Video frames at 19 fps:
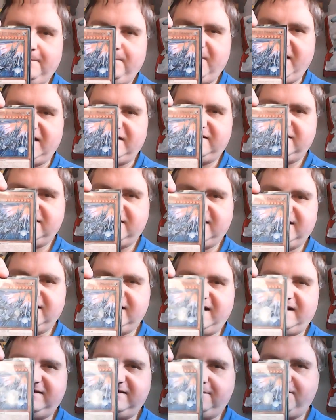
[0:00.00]
That's
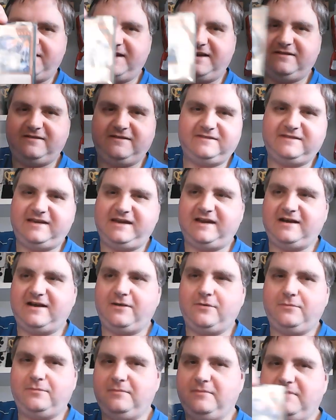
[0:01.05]
the thing. It just
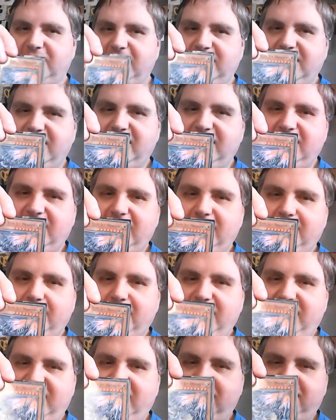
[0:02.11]

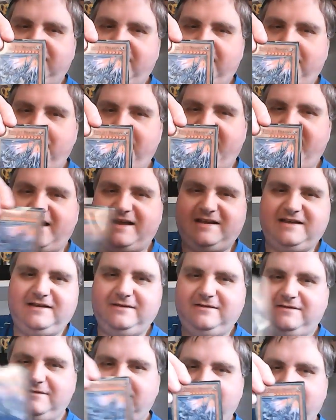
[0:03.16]
it keeps coming back
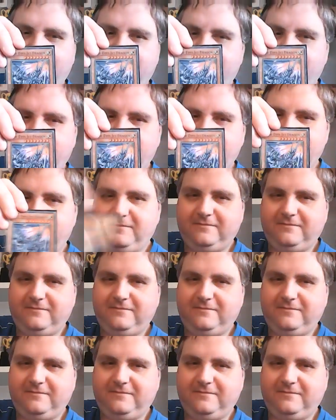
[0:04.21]
to the field.